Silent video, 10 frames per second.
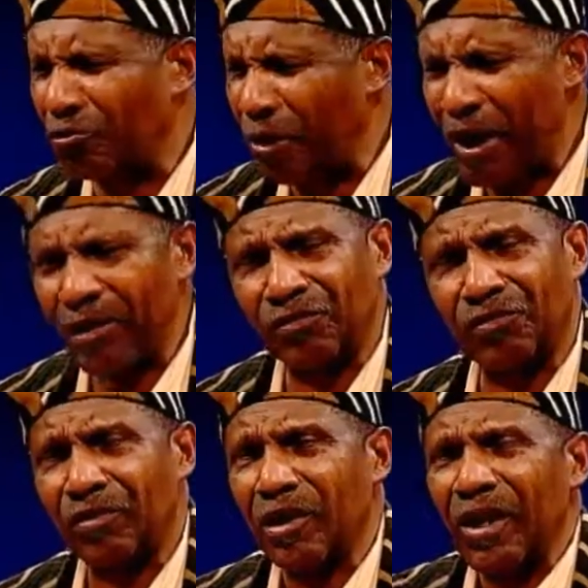
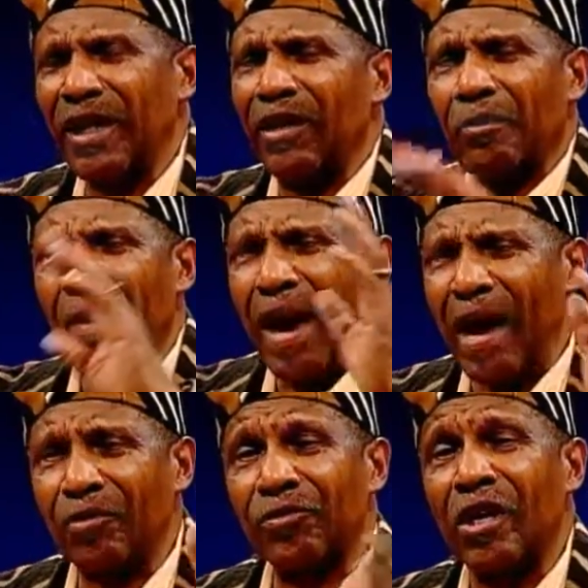grace, it
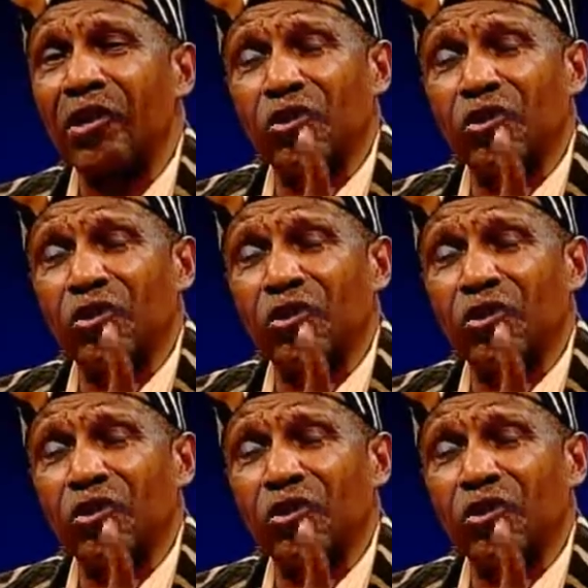abounds.